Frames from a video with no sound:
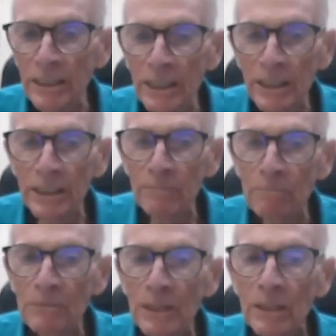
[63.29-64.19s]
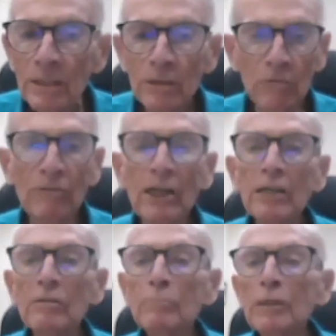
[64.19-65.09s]
here, no
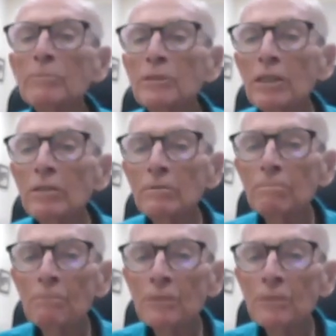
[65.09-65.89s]
fire and brimstone,